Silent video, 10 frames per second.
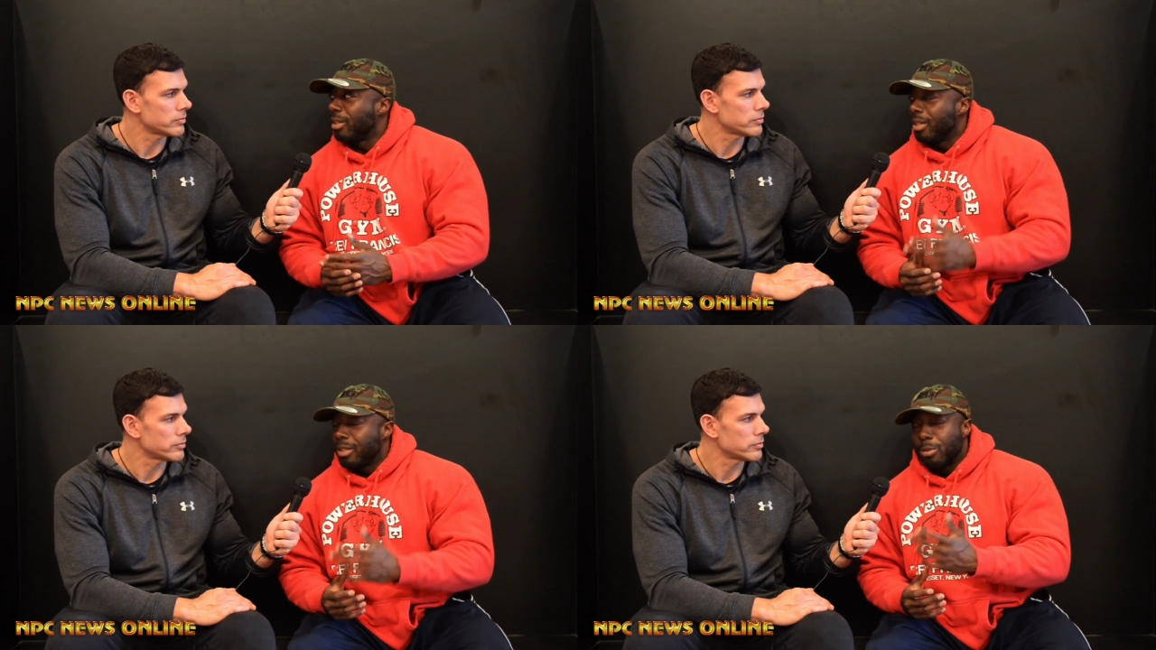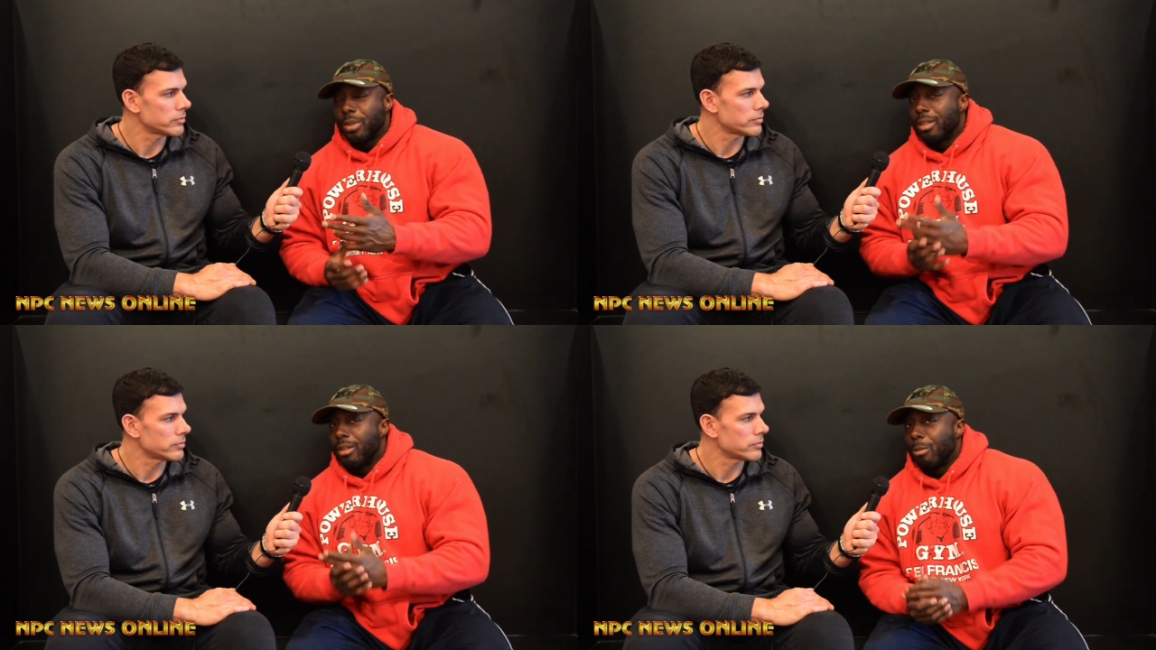Speaker 1: so we
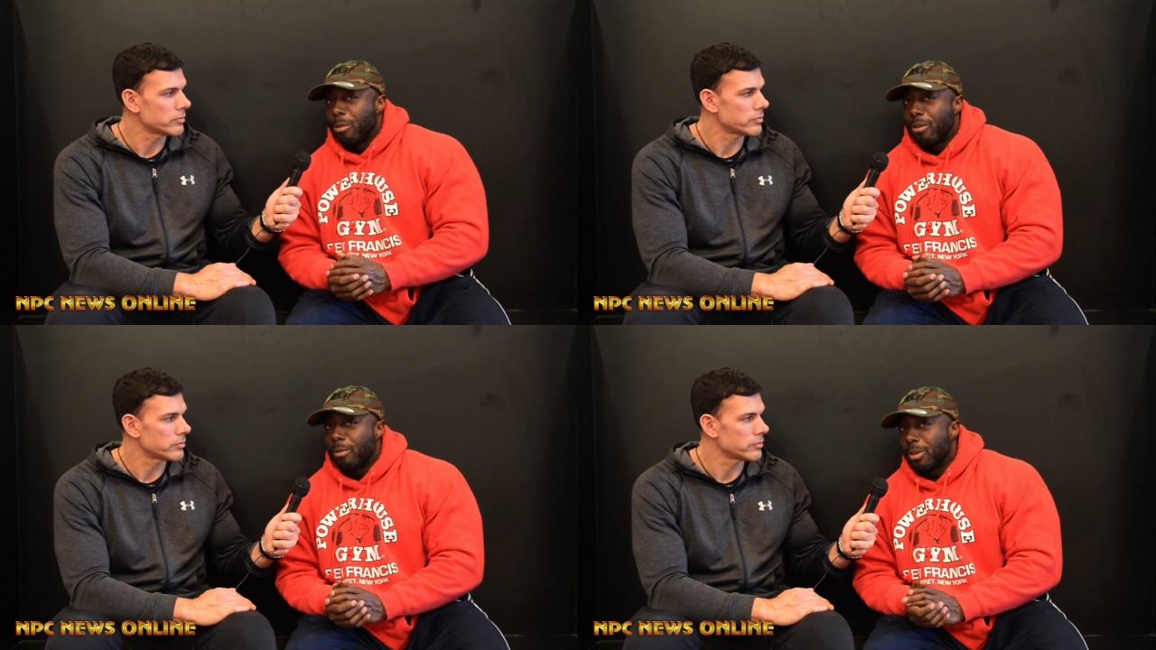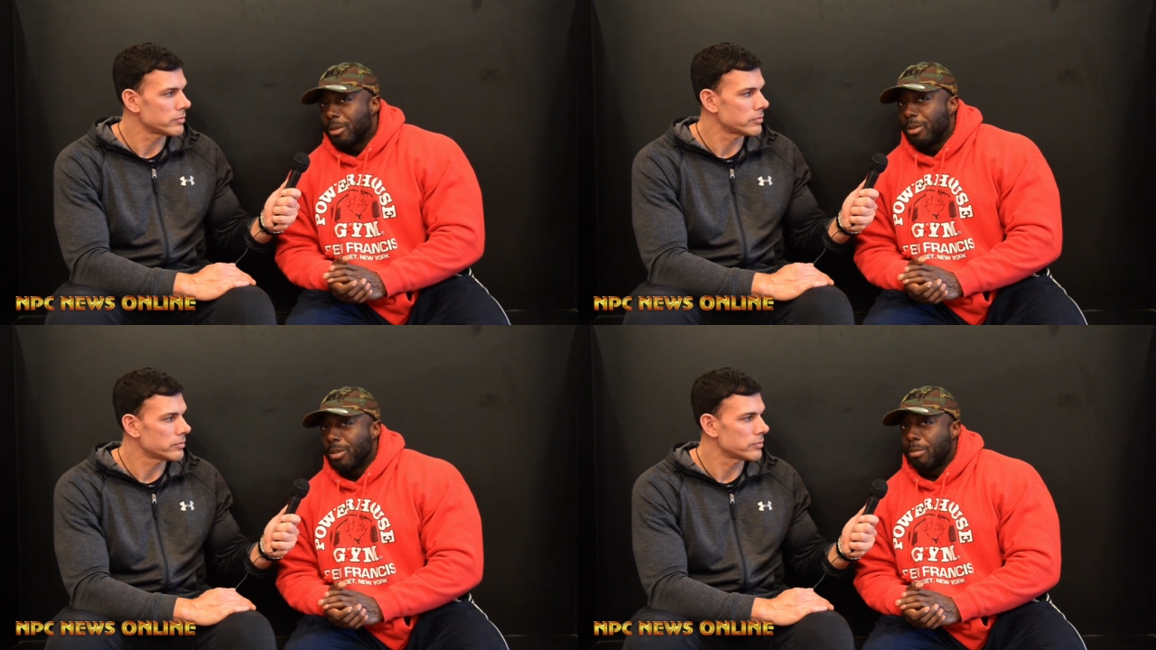could, you know, move up those
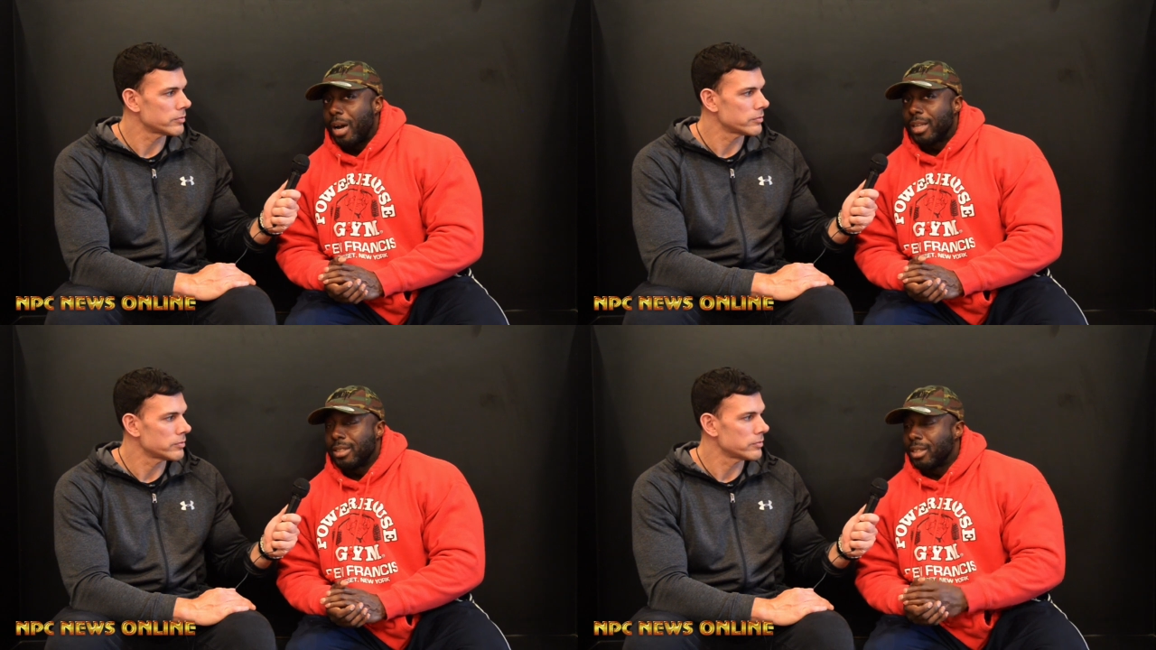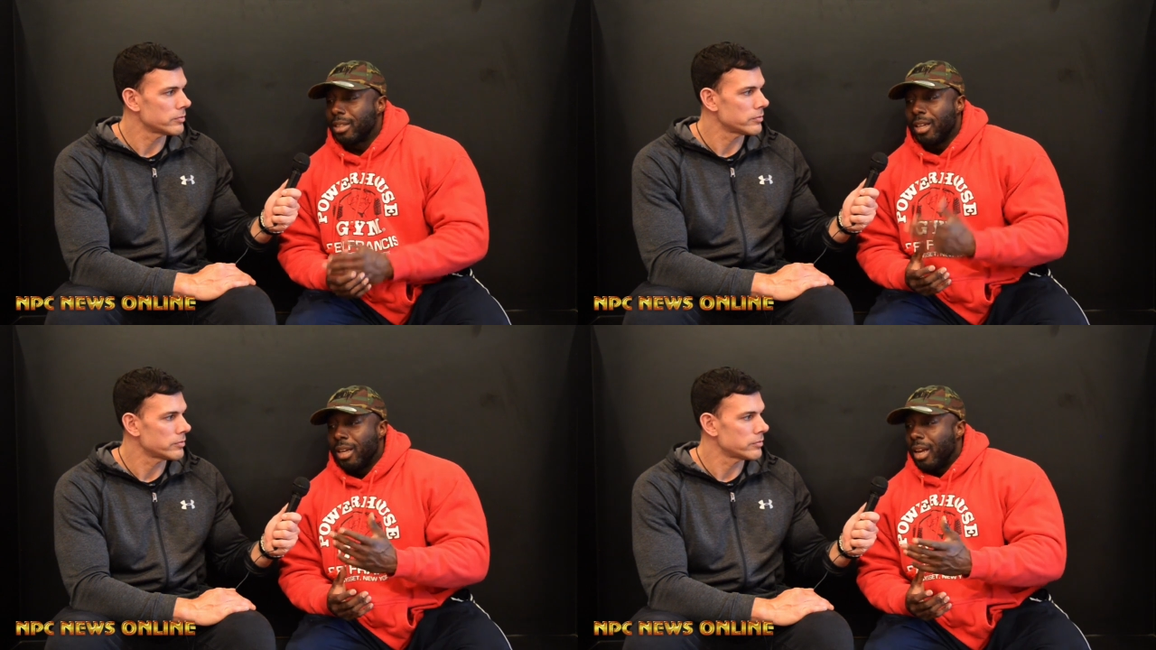two spots, and
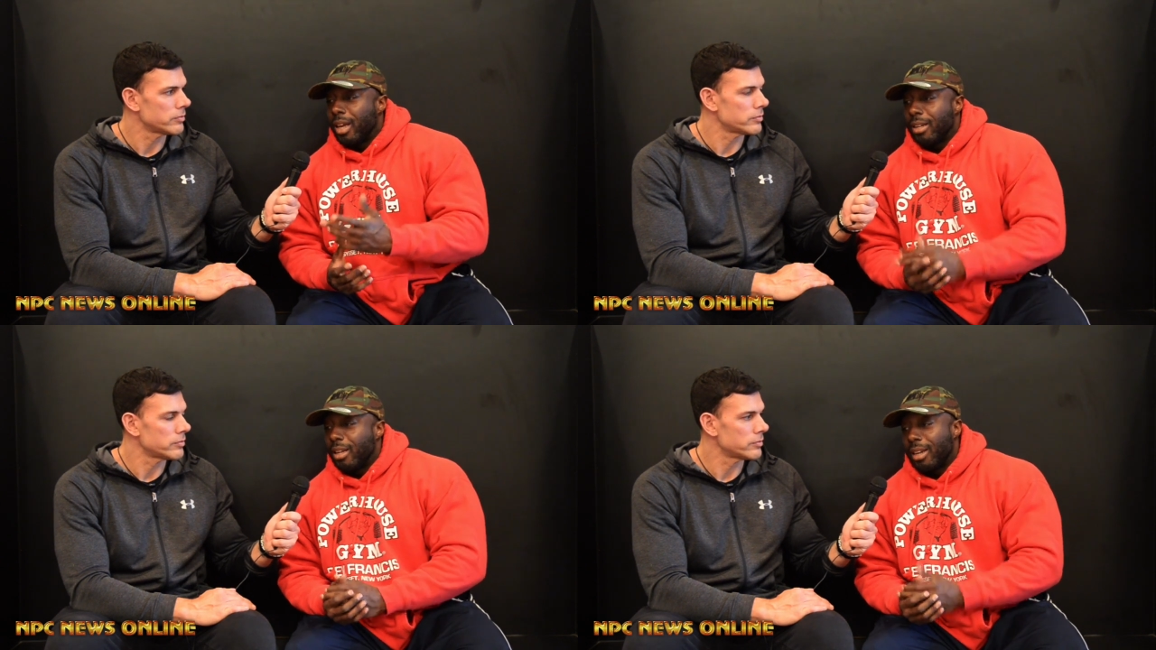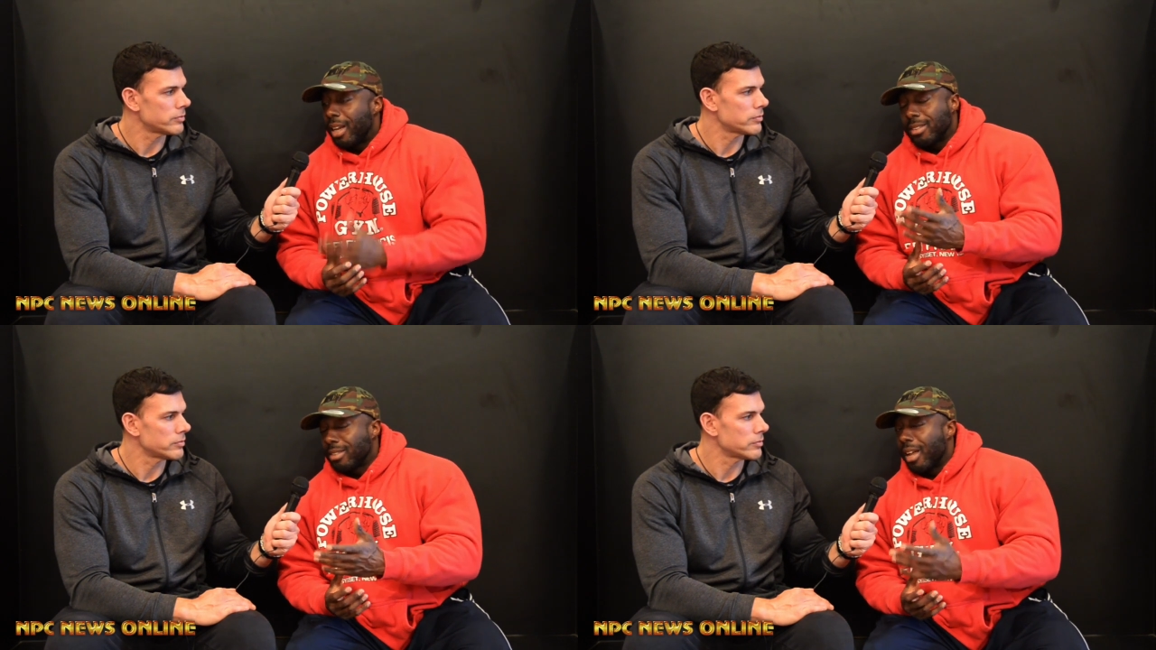and and
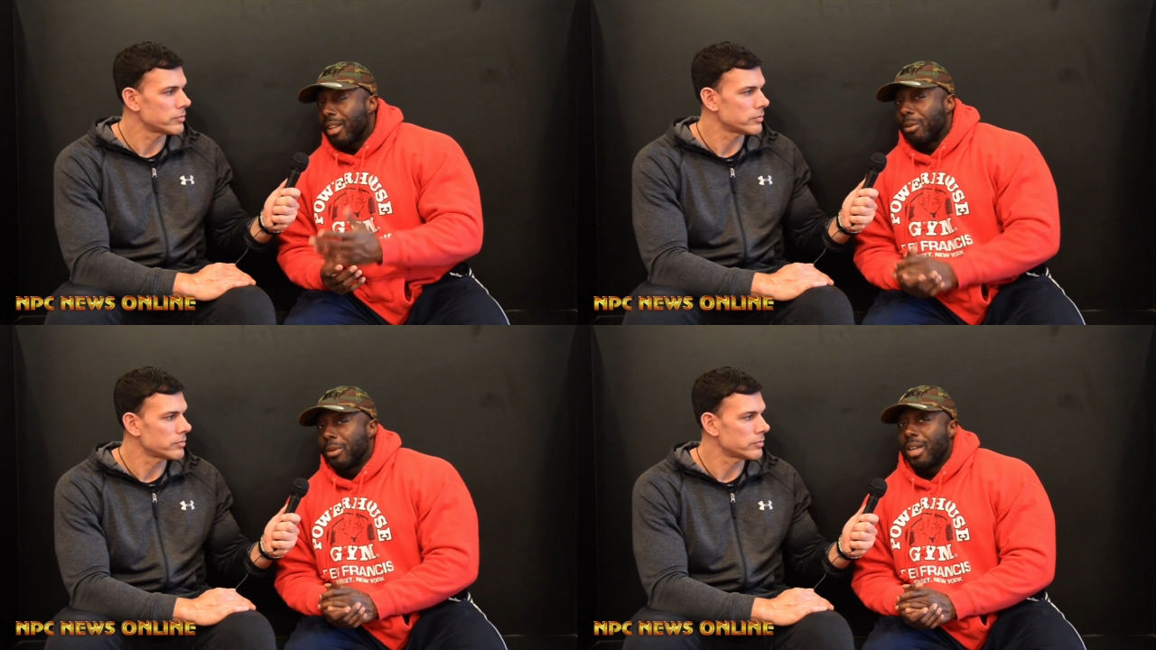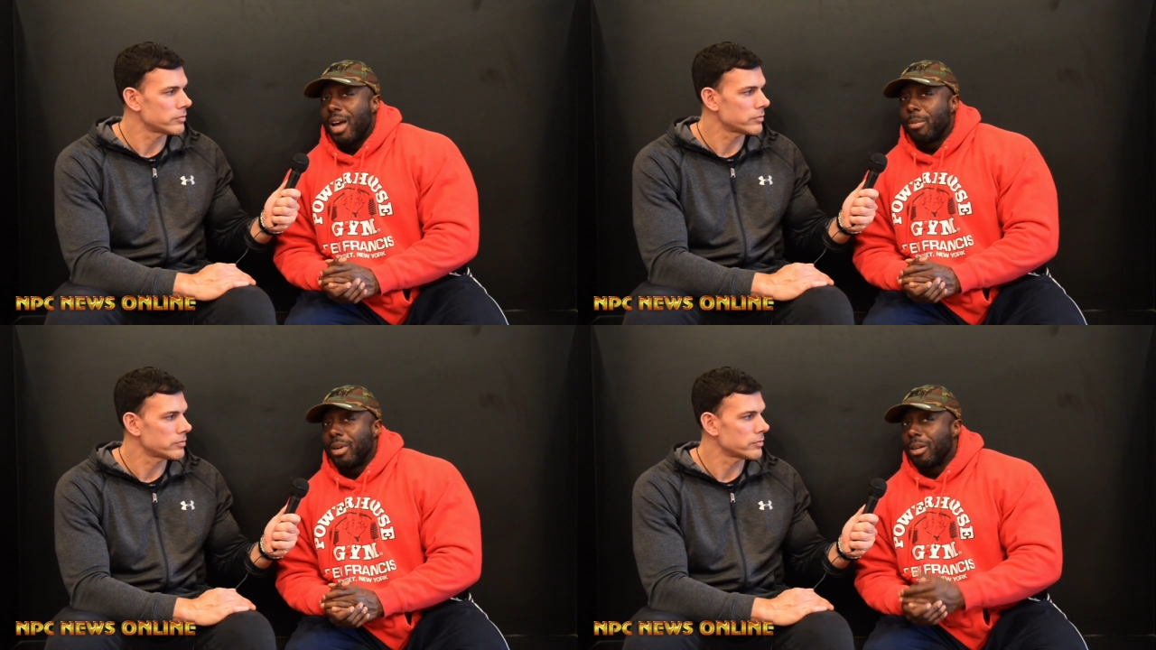that's exactly what's happening.